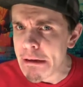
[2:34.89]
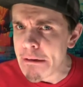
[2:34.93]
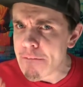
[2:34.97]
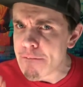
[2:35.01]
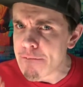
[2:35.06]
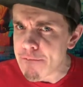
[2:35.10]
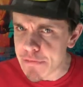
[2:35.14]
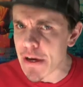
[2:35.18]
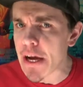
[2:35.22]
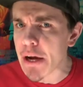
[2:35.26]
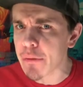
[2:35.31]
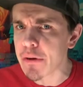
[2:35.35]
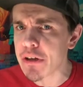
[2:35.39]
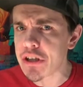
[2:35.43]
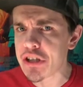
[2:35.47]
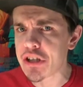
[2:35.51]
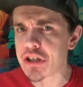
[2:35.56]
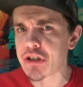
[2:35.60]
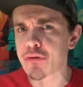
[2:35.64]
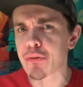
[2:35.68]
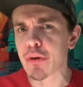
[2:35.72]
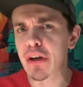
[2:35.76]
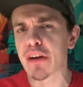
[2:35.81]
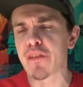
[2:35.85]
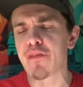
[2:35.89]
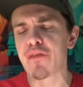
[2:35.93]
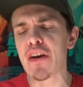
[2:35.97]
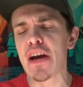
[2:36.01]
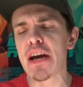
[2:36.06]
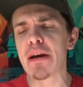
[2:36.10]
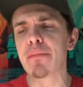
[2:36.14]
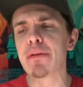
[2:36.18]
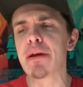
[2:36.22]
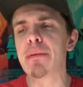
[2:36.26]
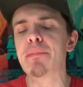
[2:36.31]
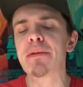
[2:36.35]
very strict
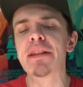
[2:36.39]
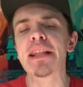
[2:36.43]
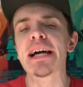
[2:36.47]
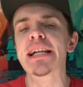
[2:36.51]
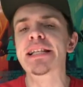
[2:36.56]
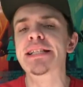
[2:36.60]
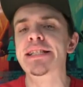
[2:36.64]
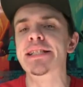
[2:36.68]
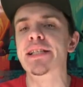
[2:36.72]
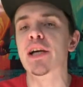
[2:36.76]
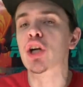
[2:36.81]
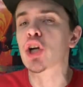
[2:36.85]
family, but that's the